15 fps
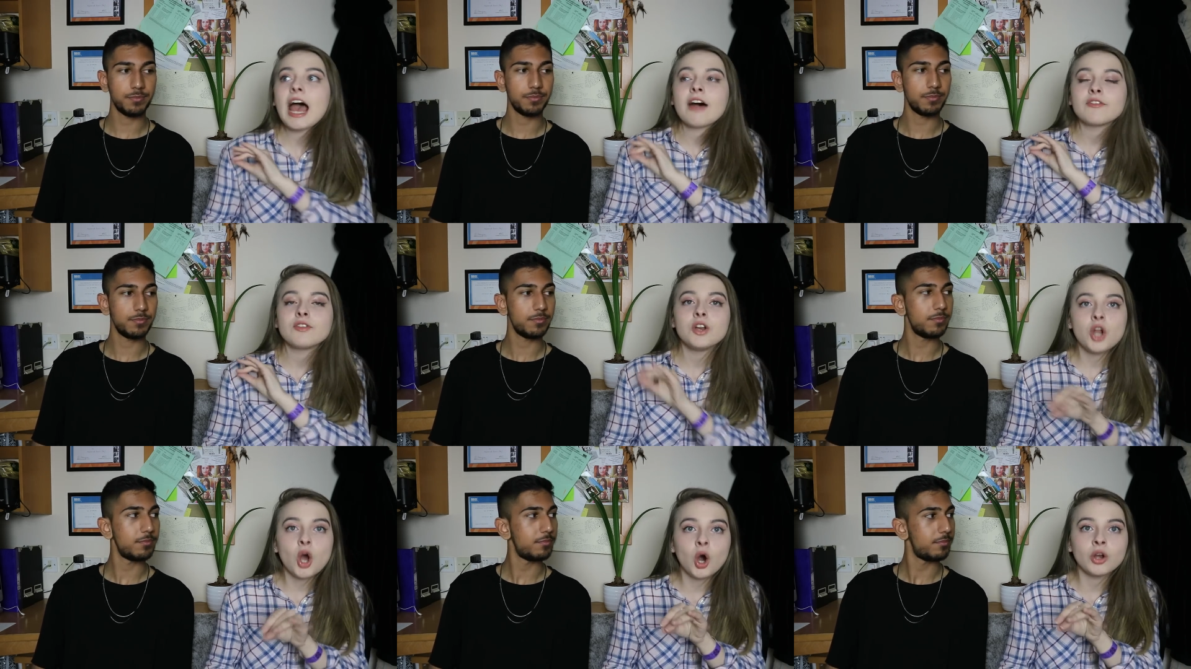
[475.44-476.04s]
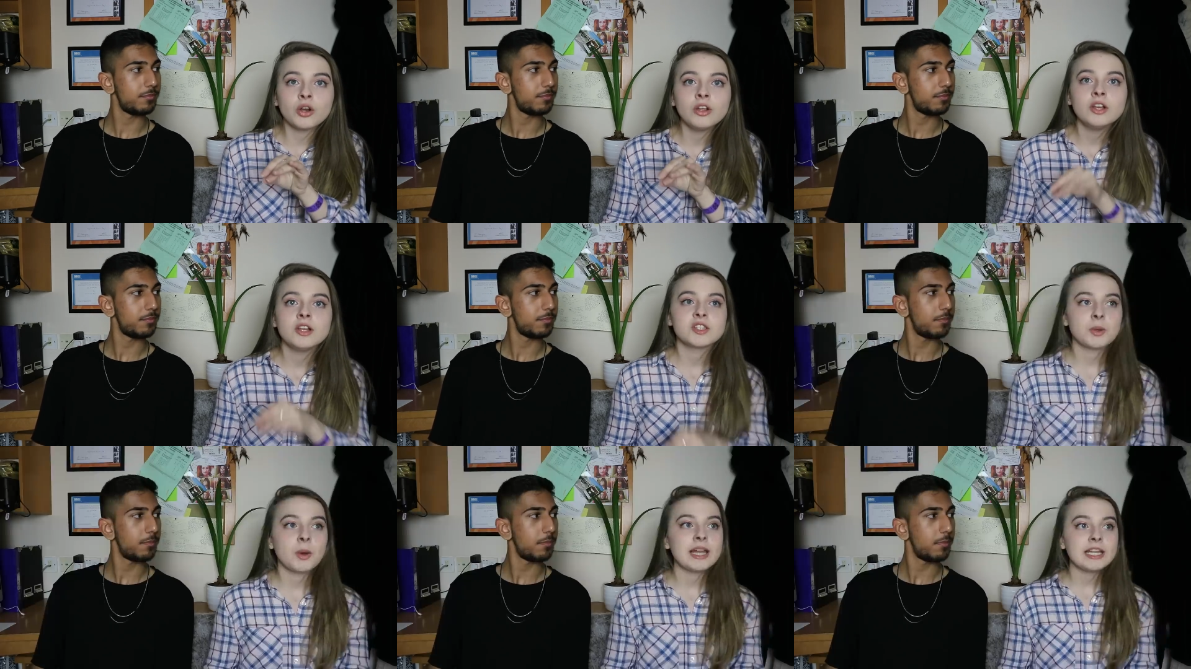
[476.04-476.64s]
Speaker 1: I have none.
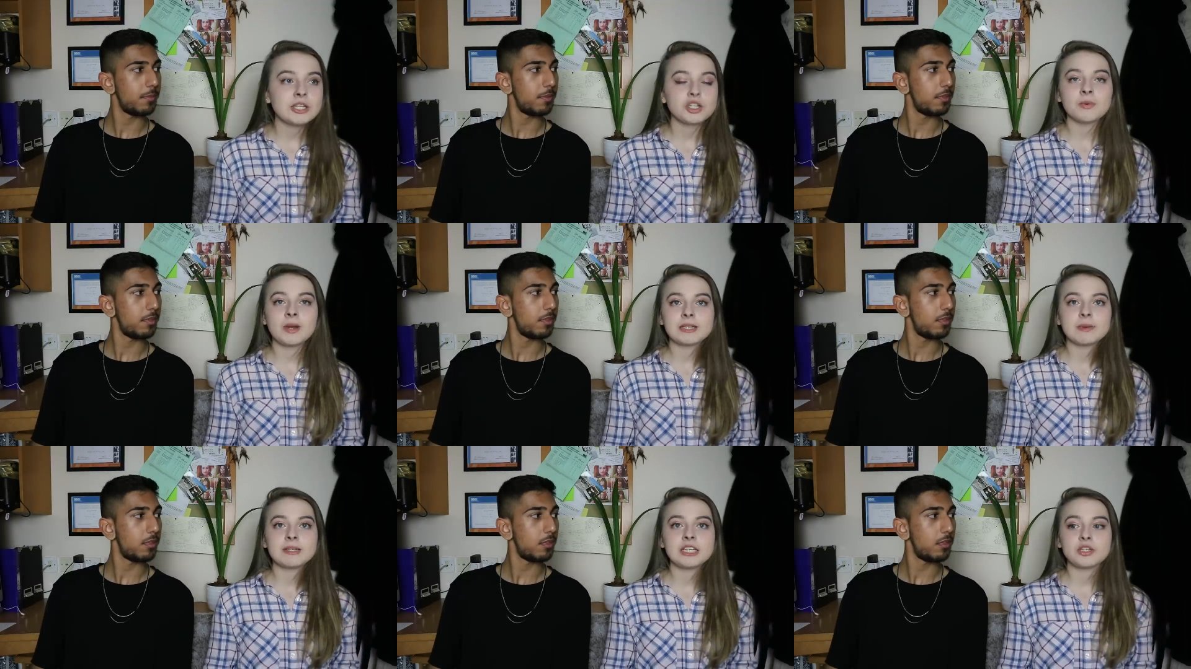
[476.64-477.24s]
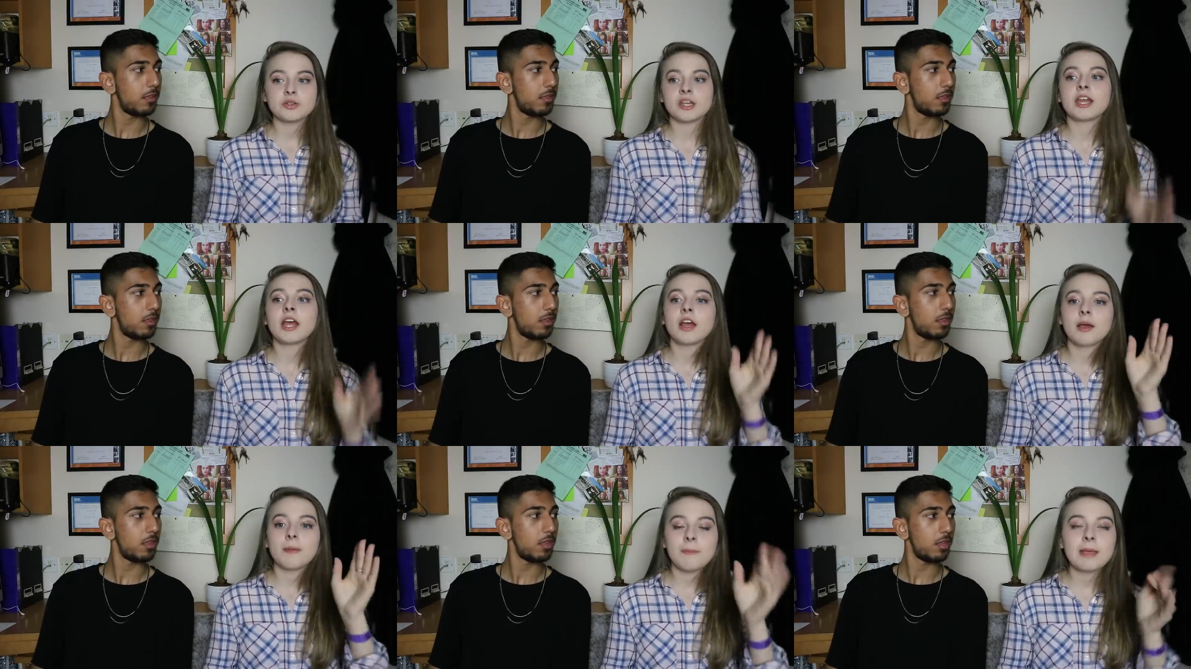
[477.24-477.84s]
So I literally went to my teacher, I was like,
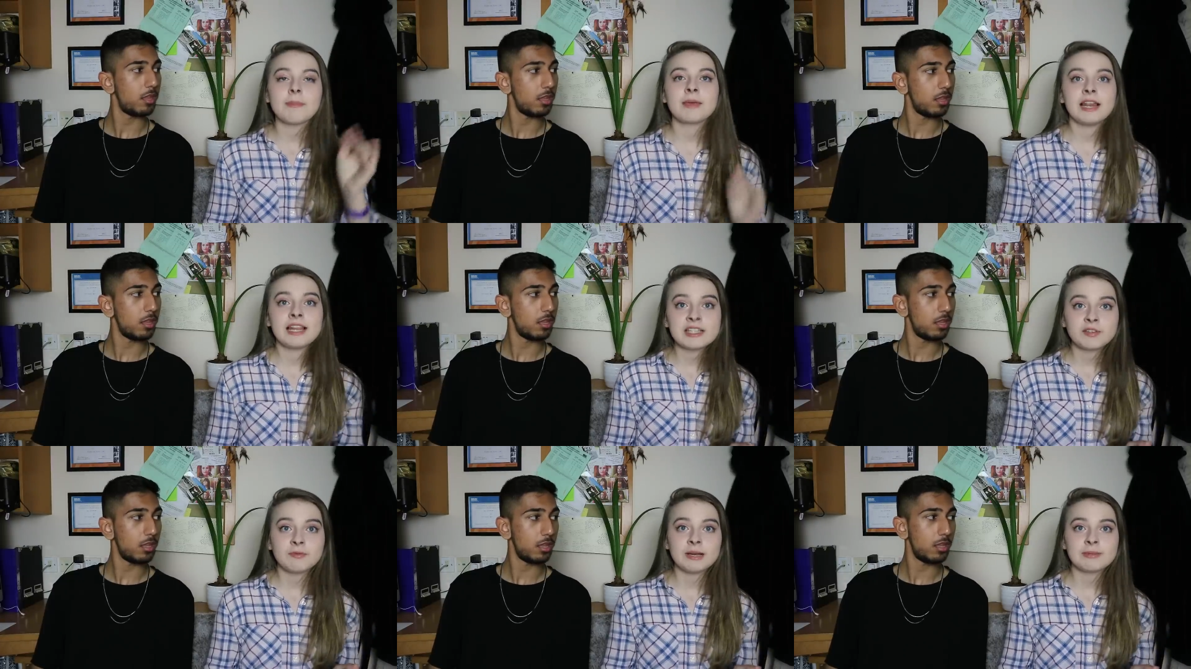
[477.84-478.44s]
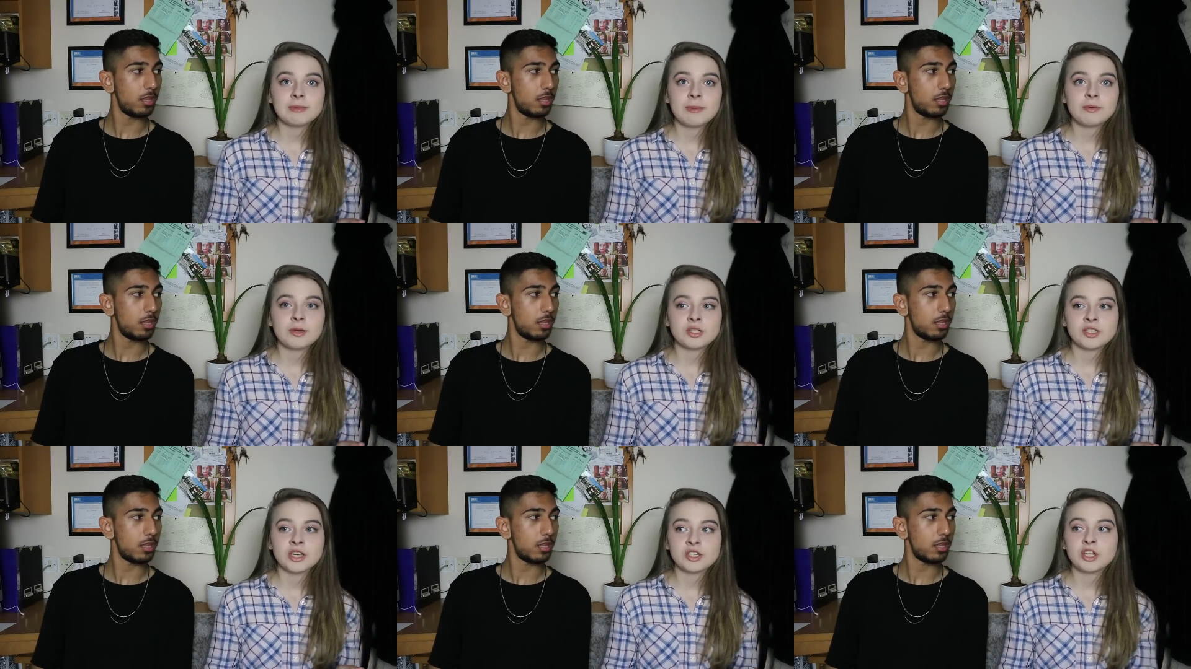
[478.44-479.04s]
make me a list of past paper
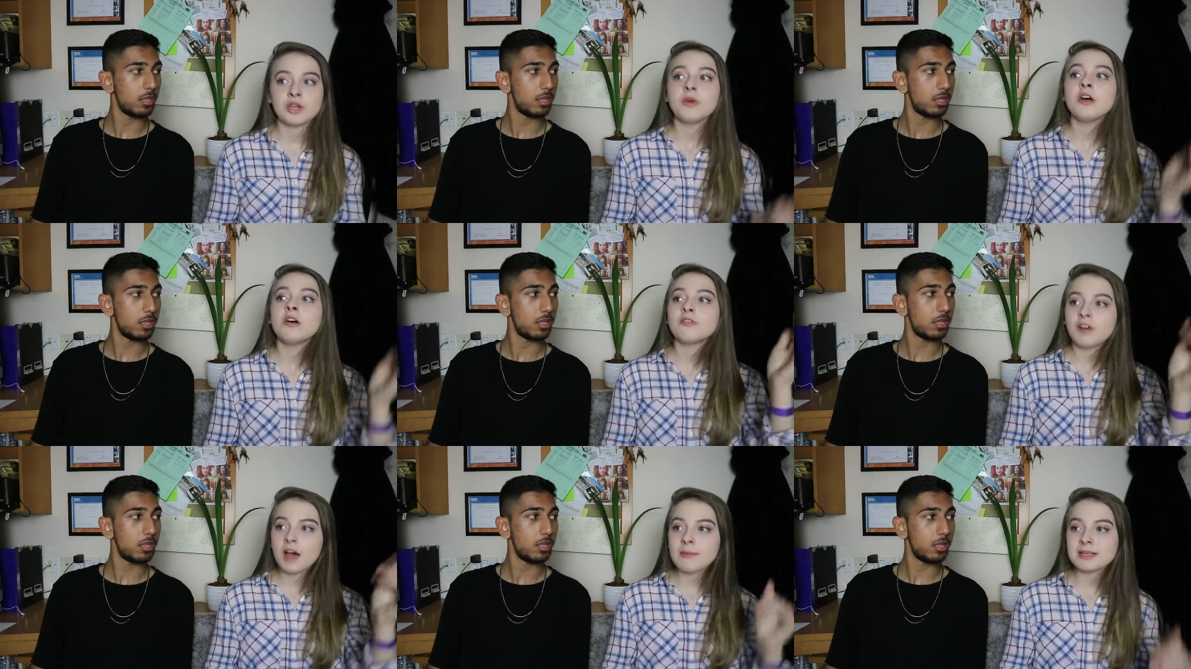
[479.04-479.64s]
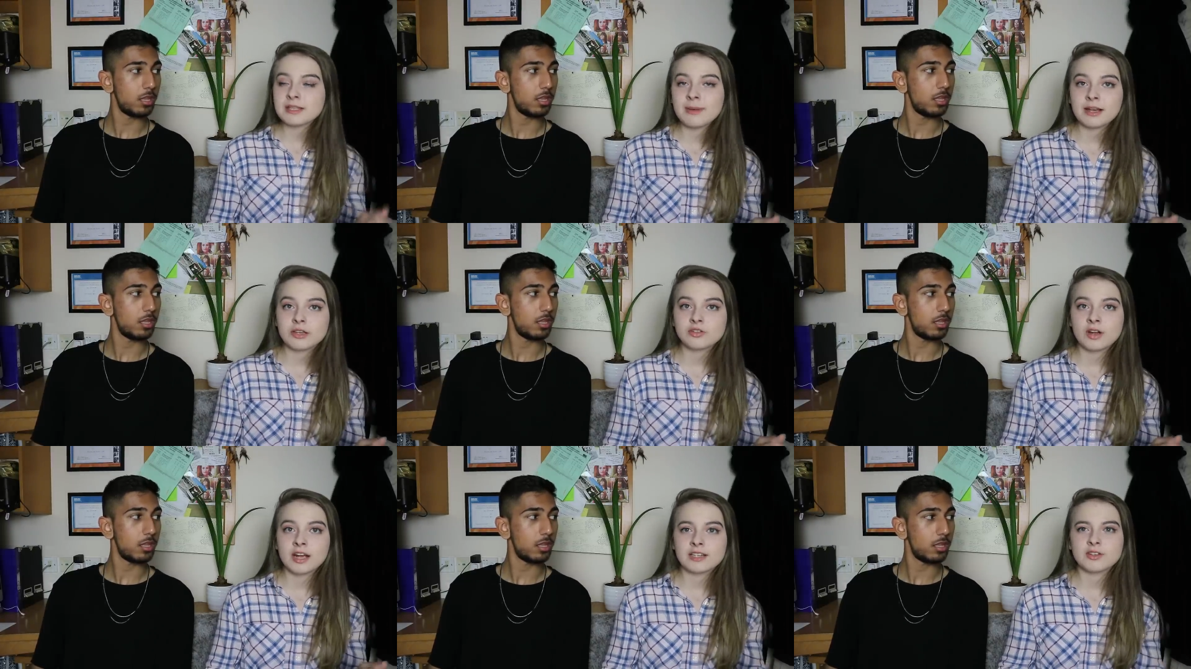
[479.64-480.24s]
questions I can do. Find me some
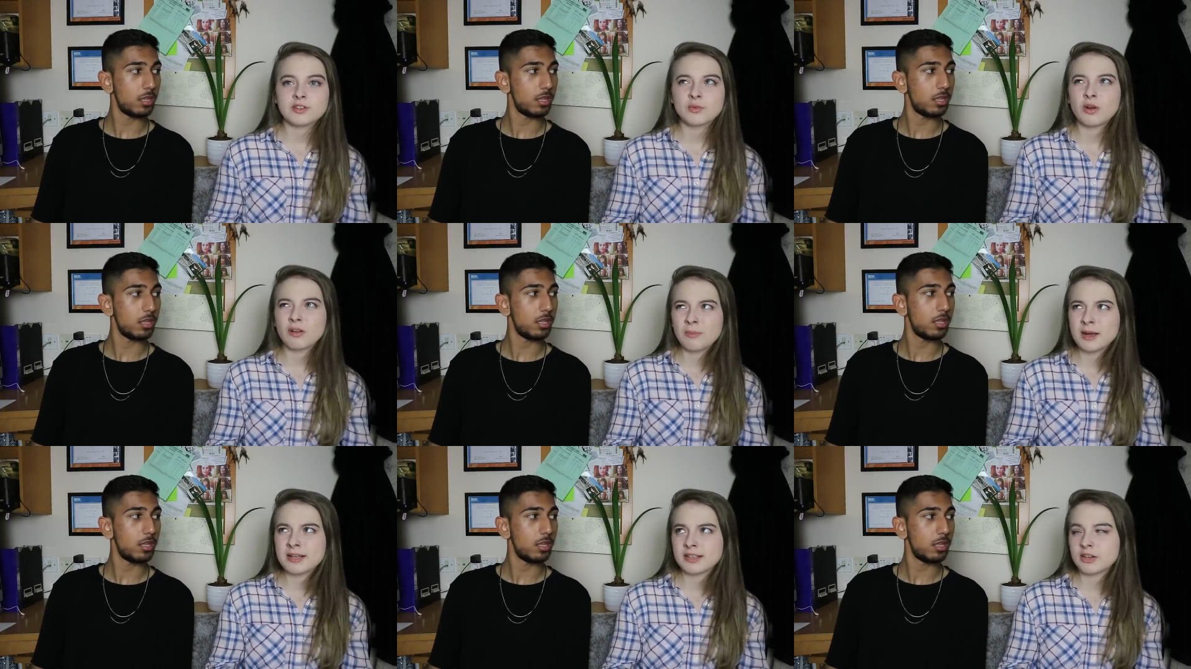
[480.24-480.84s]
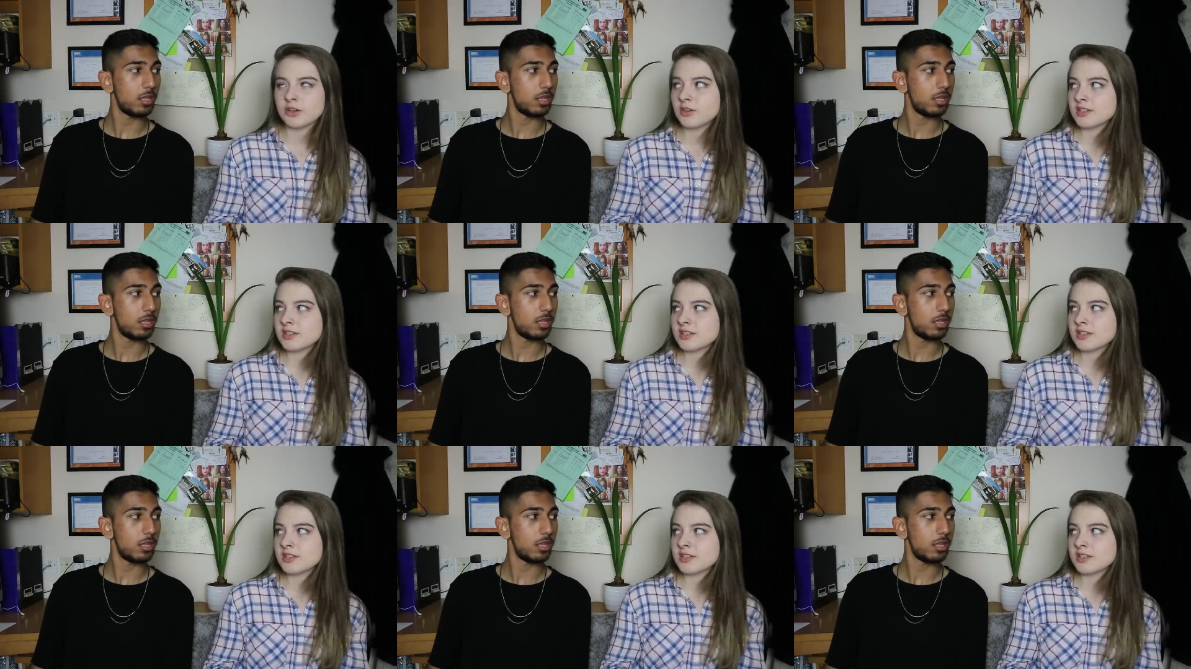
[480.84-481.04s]
extracts, because one of mine's like an